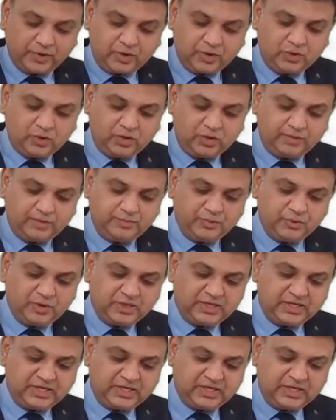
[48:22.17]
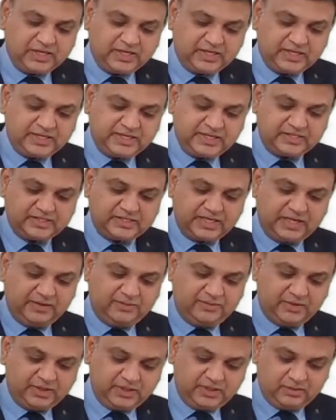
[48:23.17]
You compute directly the tax
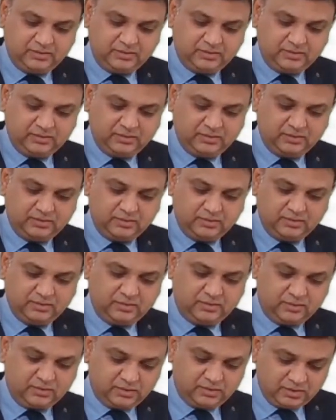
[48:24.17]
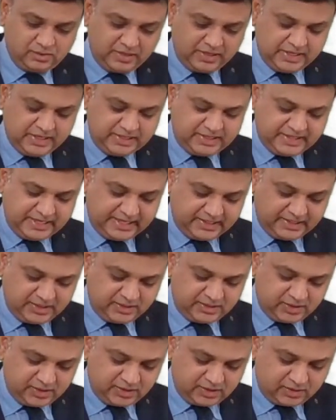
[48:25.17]
liability,
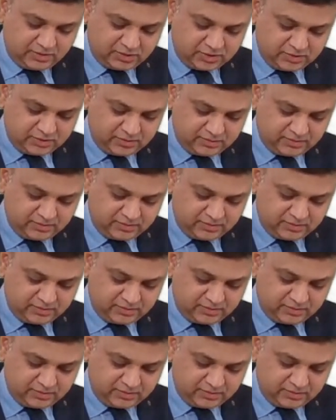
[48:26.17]
93,000.